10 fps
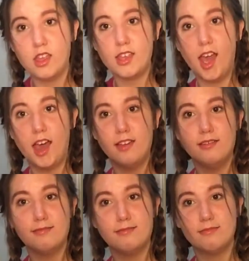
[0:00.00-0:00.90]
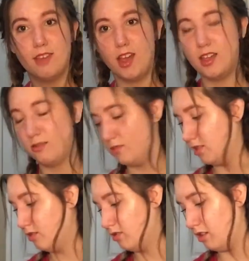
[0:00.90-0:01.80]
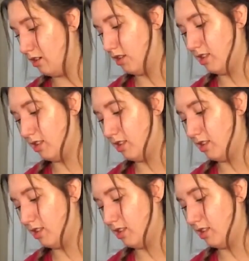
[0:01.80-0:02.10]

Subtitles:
yeah, I am so sorry.